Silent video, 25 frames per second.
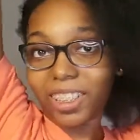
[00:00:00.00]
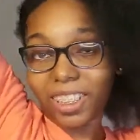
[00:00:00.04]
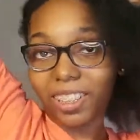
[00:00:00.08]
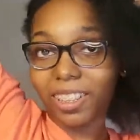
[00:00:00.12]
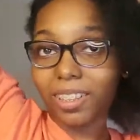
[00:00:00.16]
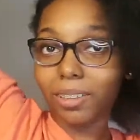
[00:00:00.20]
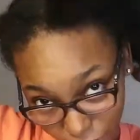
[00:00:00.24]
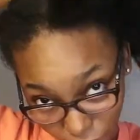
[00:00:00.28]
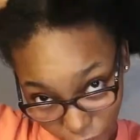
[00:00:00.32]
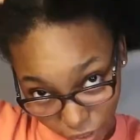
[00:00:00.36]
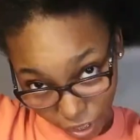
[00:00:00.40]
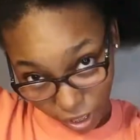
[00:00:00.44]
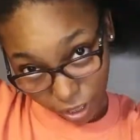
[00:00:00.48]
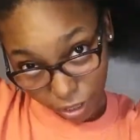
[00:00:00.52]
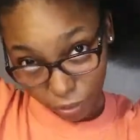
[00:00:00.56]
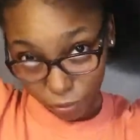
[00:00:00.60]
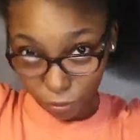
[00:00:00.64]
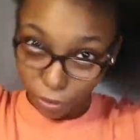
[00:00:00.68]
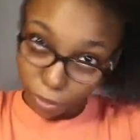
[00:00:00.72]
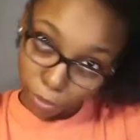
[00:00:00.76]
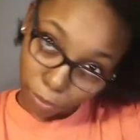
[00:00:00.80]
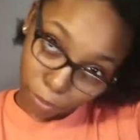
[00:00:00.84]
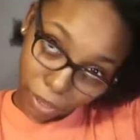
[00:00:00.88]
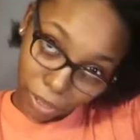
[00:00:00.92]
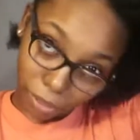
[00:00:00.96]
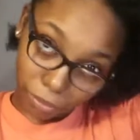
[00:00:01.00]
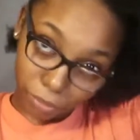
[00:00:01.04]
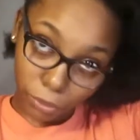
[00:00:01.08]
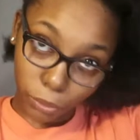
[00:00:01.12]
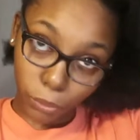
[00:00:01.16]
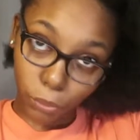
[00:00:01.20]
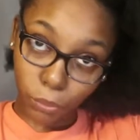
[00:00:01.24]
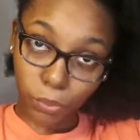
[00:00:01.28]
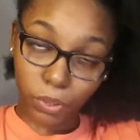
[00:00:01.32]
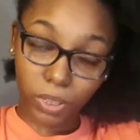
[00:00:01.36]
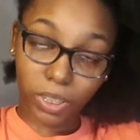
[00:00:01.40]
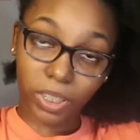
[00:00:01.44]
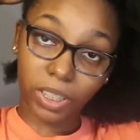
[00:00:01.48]
If y'all feel my
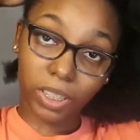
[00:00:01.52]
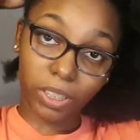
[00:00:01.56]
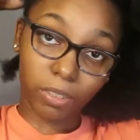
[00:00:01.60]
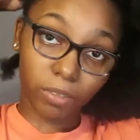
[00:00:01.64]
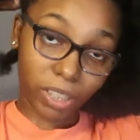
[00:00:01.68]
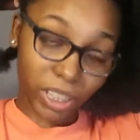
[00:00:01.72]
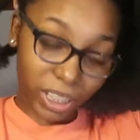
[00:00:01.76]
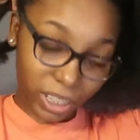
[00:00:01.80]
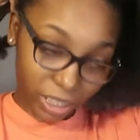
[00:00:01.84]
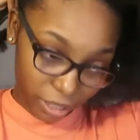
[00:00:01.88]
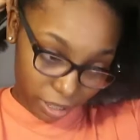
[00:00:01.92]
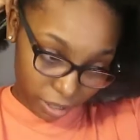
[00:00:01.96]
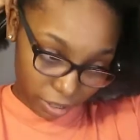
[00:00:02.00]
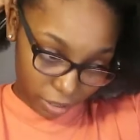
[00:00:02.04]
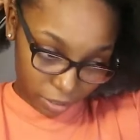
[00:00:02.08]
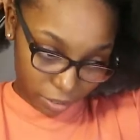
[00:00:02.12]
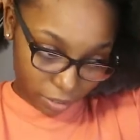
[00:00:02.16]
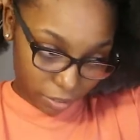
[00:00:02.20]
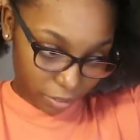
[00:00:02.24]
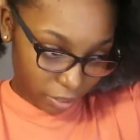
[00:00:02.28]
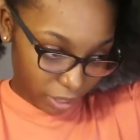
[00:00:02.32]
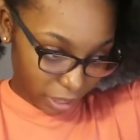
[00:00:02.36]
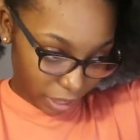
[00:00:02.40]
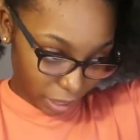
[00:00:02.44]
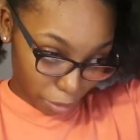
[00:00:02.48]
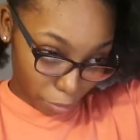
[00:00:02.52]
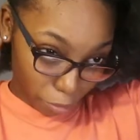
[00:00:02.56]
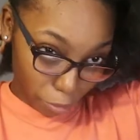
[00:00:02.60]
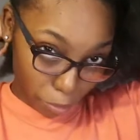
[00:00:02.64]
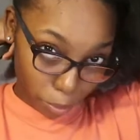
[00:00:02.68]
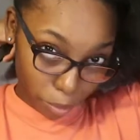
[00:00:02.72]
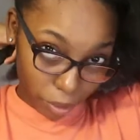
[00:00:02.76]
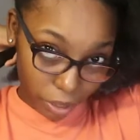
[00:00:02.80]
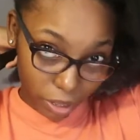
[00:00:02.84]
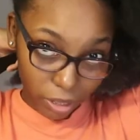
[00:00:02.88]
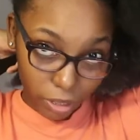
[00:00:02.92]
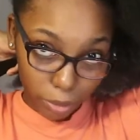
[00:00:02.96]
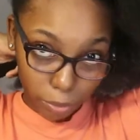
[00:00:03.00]
roots right now, y'all would
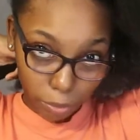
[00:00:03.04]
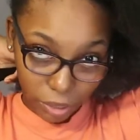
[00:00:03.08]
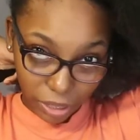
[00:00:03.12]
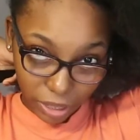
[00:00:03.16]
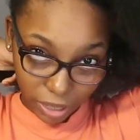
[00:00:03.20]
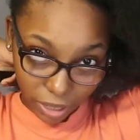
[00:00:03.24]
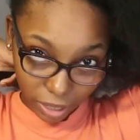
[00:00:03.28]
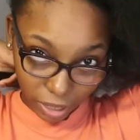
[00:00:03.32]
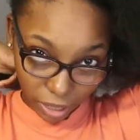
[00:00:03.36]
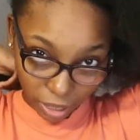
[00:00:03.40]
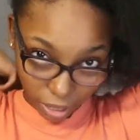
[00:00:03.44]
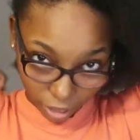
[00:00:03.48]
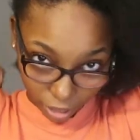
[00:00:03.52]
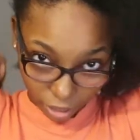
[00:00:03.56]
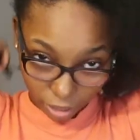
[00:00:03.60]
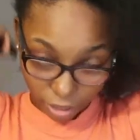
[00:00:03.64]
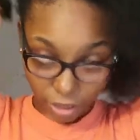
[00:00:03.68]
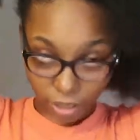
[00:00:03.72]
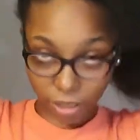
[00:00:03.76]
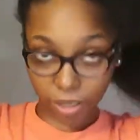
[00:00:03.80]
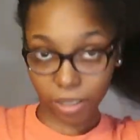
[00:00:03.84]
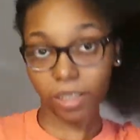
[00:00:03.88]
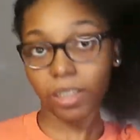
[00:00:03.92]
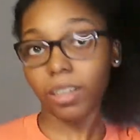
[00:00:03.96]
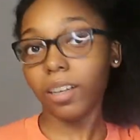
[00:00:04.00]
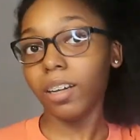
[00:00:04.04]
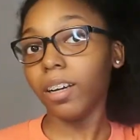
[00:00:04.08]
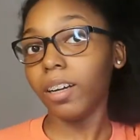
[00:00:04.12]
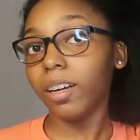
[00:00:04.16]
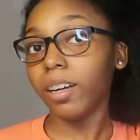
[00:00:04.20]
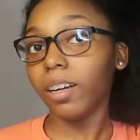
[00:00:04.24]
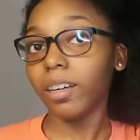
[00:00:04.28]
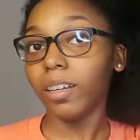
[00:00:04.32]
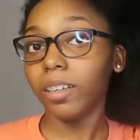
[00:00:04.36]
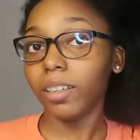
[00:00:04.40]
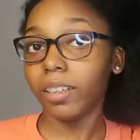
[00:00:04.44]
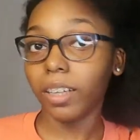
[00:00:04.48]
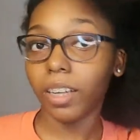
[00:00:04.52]
probably be scared.
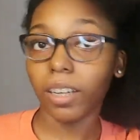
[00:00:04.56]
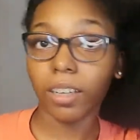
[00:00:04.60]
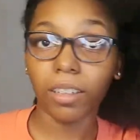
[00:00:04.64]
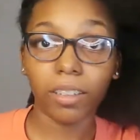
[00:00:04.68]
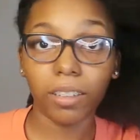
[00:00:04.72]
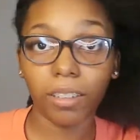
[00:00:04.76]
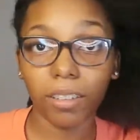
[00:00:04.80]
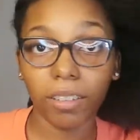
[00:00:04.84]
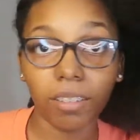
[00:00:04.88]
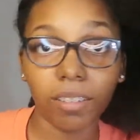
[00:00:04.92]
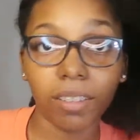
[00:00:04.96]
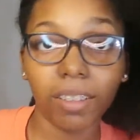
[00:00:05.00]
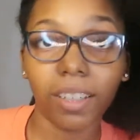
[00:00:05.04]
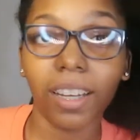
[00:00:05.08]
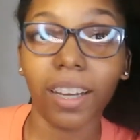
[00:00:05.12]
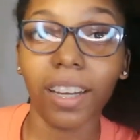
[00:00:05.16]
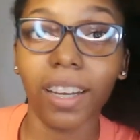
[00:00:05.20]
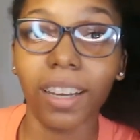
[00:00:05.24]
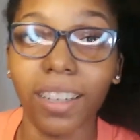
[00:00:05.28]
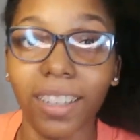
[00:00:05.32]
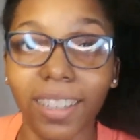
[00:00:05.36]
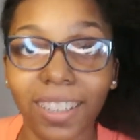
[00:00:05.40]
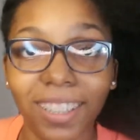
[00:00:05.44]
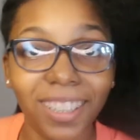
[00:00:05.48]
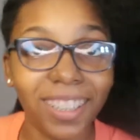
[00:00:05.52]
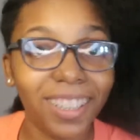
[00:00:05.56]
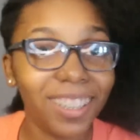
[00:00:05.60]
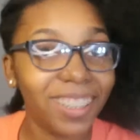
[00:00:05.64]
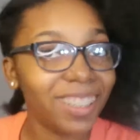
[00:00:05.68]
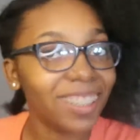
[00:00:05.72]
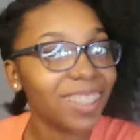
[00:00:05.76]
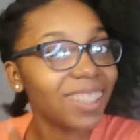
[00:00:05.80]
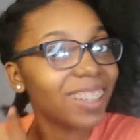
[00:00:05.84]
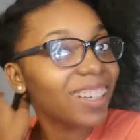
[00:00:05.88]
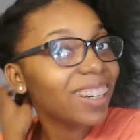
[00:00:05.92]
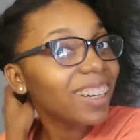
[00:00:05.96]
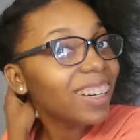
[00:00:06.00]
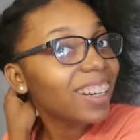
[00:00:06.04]
Not even gonna lie.
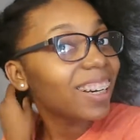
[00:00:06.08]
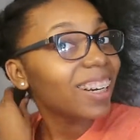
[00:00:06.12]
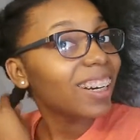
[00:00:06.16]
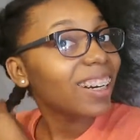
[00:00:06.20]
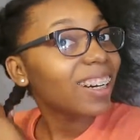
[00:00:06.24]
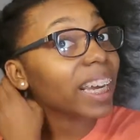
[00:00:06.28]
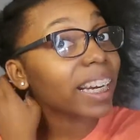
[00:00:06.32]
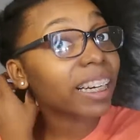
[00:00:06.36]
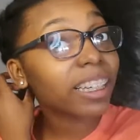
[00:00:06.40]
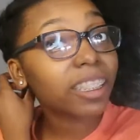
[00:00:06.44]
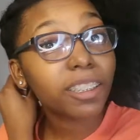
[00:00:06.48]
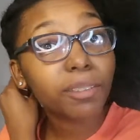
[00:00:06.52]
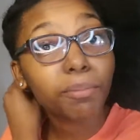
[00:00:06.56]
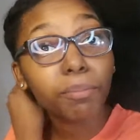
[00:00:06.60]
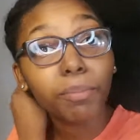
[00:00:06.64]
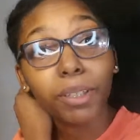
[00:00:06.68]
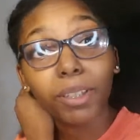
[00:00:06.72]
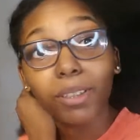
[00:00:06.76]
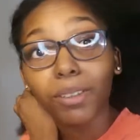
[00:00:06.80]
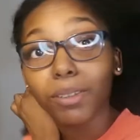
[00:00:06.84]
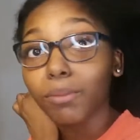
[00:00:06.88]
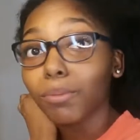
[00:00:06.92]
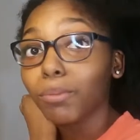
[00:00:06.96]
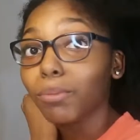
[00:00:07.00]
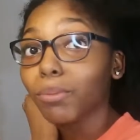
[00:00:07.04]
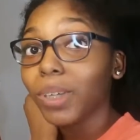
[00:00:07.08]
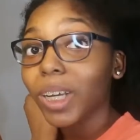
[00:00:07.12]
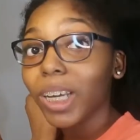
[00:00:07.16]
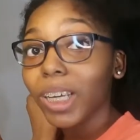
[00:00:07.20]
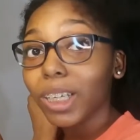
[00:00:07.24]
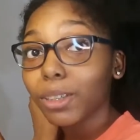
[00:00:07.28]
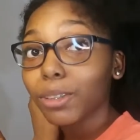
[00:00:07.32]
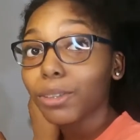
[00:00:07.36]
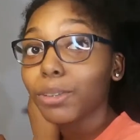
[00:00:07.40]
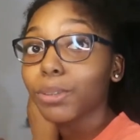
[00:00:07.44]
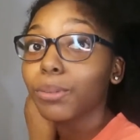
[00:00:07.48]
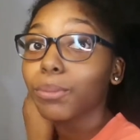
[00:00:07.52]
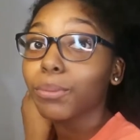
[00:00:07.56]
My hair smells
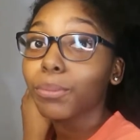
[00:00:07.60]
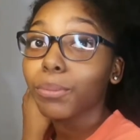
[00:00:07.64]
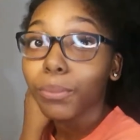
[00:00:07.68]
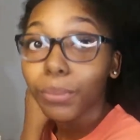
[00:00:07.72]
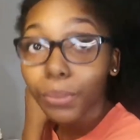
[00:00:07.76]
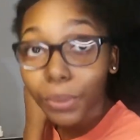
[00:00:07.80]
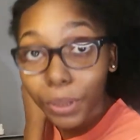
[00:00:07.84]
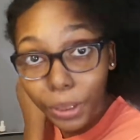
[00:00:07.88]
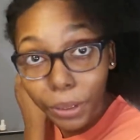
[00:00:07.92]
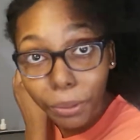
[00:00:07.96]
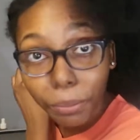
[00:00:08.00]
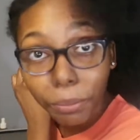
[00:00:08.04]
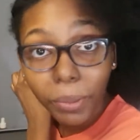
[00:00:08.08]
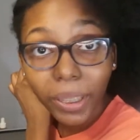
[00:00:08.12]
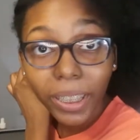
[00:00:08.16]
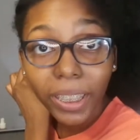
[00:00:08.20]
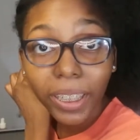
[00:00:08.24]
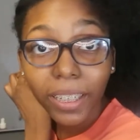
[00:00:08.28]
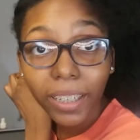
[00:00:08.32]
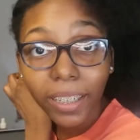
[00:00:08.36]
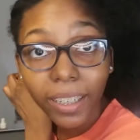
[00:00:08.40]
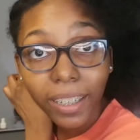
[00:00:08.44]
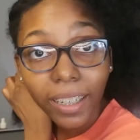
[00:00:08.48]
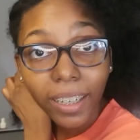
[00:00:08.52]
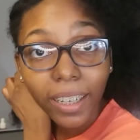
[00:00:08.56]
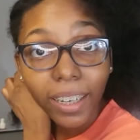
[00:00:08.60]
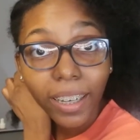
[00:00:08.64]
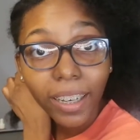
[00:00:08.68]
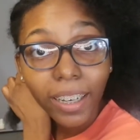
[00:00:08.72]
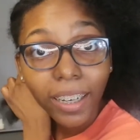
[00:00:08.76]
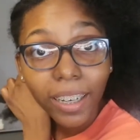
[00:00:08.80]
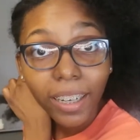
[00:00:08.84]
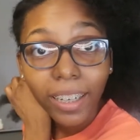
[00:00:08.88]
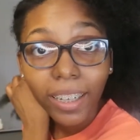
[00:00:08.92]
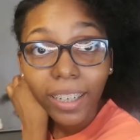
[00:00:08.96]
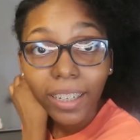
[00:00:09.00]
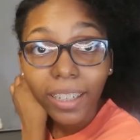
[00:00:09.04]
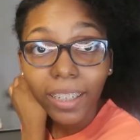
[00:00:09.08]
extremely
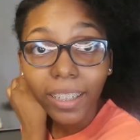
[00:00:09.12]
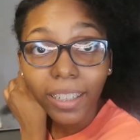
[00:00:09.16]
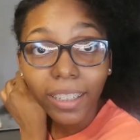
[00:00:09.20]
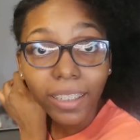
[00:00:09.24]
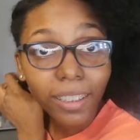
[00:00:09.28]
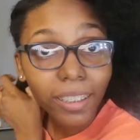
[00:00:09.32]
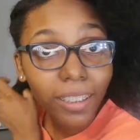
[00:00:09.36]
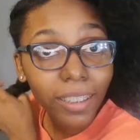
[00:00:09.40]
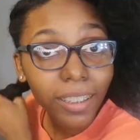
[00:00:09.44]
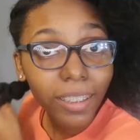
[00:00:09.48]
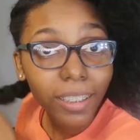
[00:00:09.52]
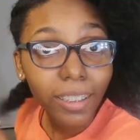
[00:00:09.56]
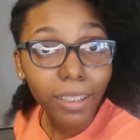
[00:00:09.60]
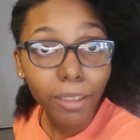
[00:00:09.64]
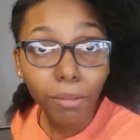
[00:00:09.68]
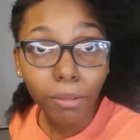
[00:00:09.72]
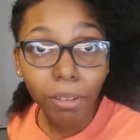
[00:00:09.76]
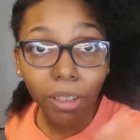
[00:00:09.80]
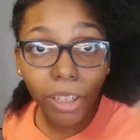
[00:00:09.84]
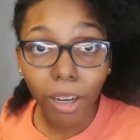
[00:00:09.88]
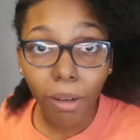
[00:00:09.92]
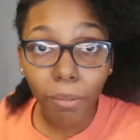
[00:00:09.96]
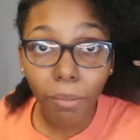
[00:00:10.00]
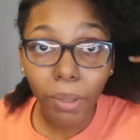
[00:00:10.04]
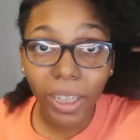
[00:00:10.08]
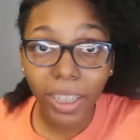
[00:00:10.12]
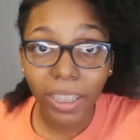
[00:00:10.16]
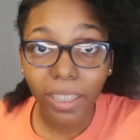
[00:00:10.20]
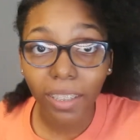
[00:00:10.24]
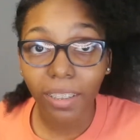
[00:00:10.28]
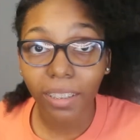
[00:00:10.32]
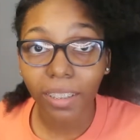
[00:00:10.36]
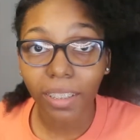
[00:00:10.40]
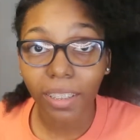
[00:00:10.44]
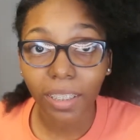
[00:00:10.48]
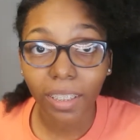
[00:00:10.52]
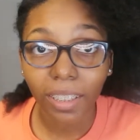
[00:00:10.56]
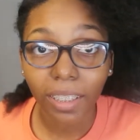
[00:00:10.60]
good. Y'all, my
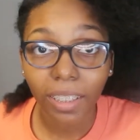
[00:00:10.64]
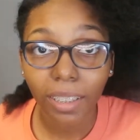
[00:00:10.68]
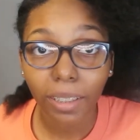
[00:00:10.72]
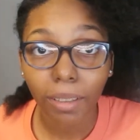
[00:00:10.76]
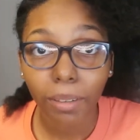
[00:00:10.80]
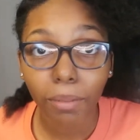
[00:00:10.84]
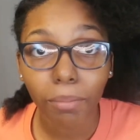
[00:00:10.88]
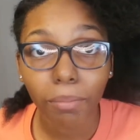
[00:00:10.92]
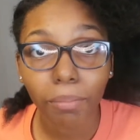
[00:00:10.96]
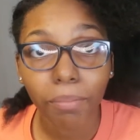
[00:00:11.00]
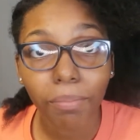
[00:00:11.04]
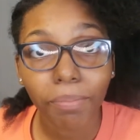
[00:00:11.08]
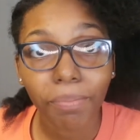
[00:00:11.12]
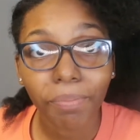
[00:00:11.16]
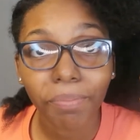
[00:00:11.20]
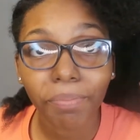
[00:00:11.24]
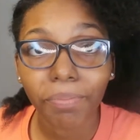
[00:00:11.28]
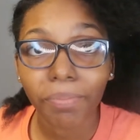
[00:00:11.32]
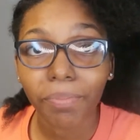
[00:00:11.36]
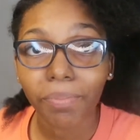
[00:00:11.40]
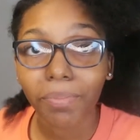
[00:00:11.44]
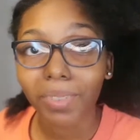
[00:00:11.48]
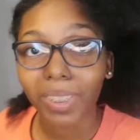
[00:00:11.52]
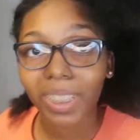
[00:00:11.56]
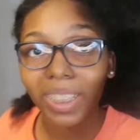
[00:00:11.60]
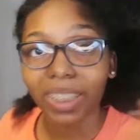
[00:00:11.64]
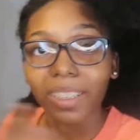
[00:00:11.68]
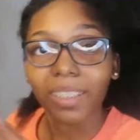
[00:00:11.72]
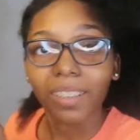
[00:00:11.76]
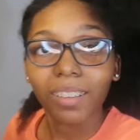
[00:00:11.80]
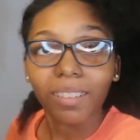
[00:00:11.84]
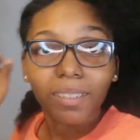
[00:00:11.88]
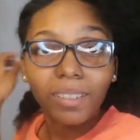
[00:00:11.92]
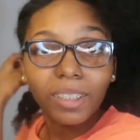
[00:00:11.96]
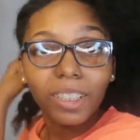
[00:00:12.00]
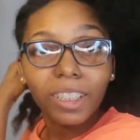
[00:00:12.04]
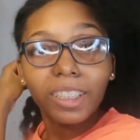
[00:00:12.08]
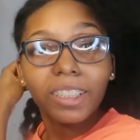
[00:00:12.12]
ends need clip, but
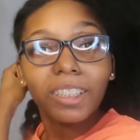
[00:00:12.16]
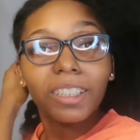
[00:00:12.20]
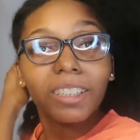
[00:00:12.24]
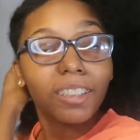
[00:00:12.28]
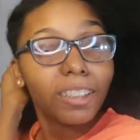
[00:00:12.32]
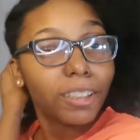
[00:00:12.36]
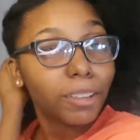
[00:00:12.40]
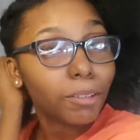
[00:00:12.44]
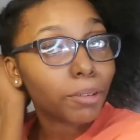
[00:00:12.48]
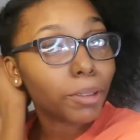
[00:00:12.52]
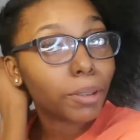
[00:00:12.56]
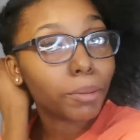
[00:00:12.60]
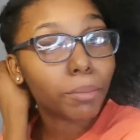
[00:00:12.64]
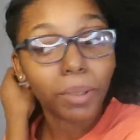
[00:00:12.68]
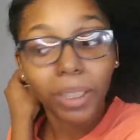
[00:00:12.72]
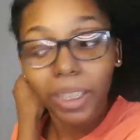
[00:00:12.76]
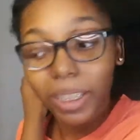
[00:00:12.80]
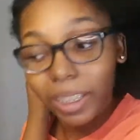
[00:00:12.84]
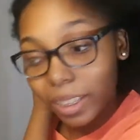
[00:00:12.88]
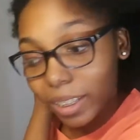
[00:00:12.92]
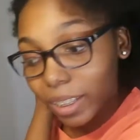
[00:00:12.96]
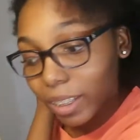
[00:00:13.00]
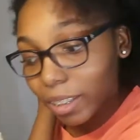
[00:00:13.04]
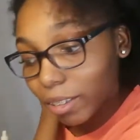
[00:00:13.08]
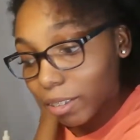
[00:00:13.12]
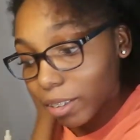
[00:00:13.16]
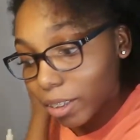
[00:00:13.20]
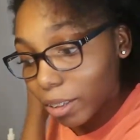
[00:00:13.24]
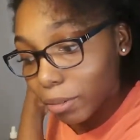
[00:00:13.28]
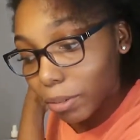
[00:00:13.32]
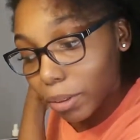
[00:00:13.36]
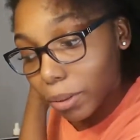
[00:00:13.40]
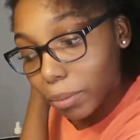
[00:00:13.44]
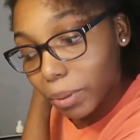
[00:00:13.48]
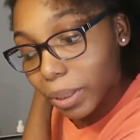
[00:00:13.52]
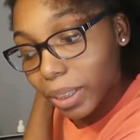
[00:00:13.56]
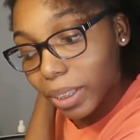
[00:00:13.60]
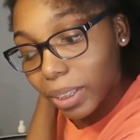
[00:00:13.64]
don't even worry about it. Don't even
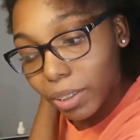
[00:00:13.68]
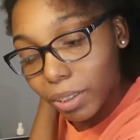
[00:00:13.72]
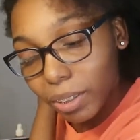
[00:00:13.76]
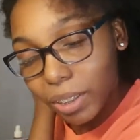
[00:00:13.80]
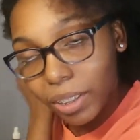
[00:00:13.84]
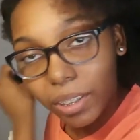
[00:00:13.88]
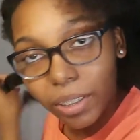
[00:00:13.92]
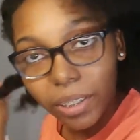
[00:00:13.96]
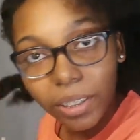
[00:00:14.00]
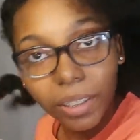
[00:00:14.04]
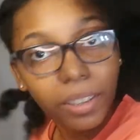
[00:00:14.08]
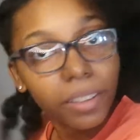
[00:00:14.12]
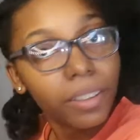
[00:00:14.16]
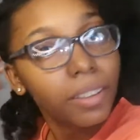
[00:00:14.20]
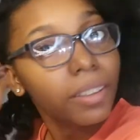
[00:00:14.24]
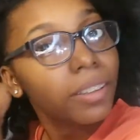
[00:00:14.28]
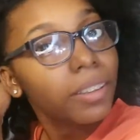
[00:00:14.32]
worry about it, sweetheart.